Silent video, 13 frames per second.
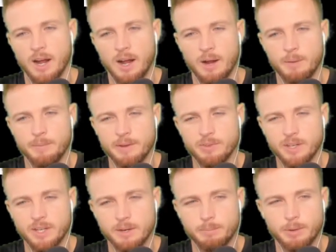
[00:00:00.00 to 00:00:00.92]
I'm
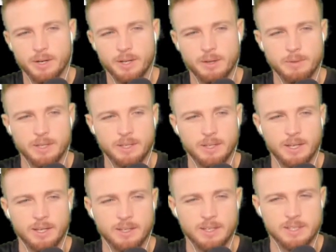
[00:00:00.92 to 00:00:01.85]
definitely going to put him
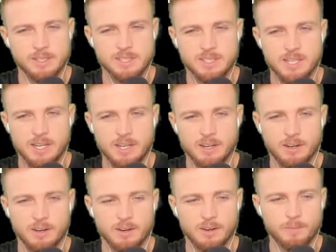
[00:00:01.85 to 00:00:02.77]
in this
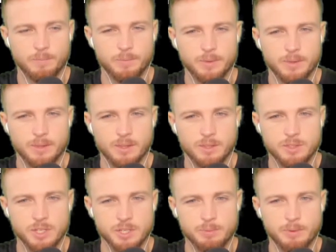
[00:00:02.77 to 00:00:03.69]
tier
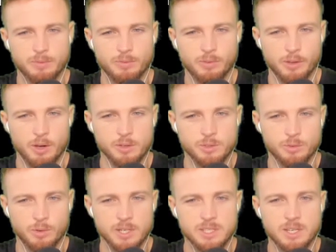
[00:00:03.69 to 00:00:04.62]
just for those
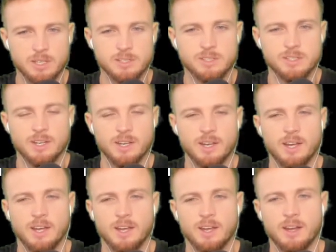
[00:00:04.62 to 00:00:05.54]
reasons.
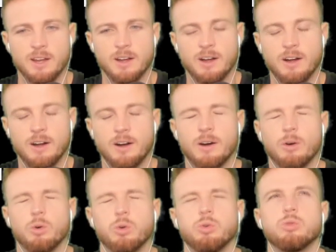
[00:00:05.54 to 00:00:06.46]

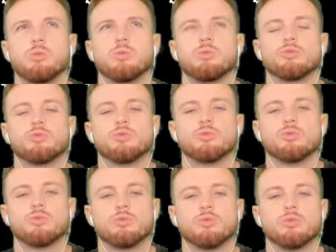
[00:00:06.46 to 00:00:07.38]
I'm
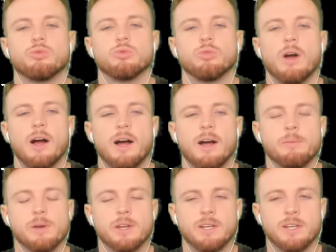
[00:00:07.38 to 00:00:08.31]

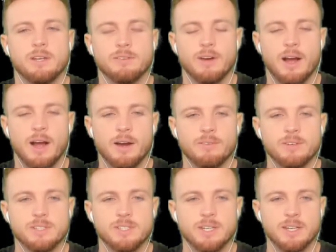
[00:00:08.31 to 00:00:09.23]
going to give
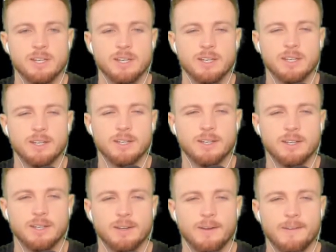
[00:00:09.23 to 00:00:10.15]
Iverson
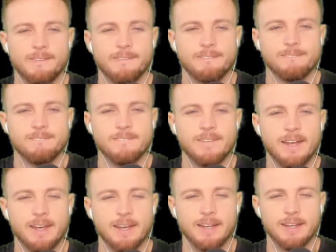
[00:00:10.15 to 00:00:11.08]

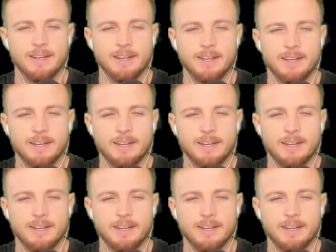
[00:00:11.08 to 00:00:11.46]
an